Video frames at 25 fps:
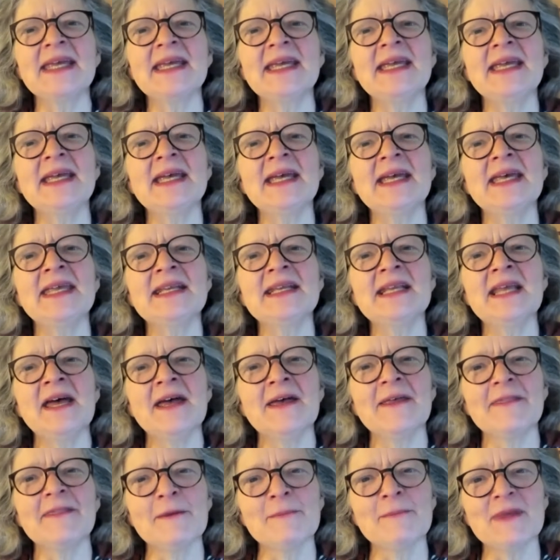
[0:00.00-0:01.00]
in
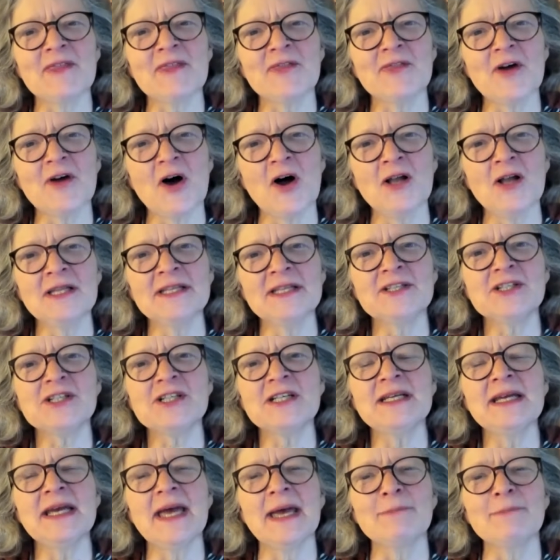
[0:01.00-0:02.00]
the
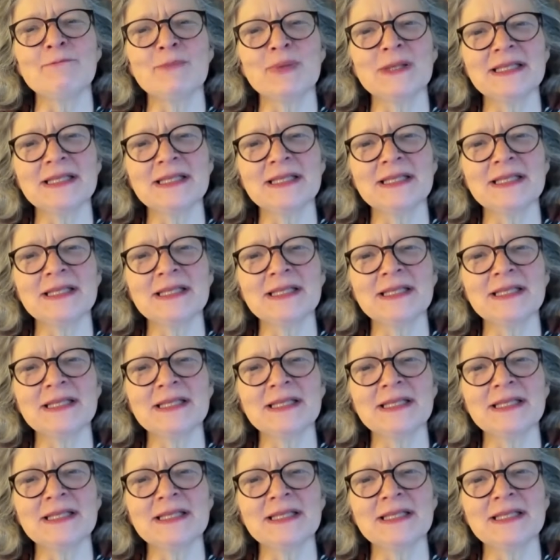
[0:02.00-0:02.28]
mythology and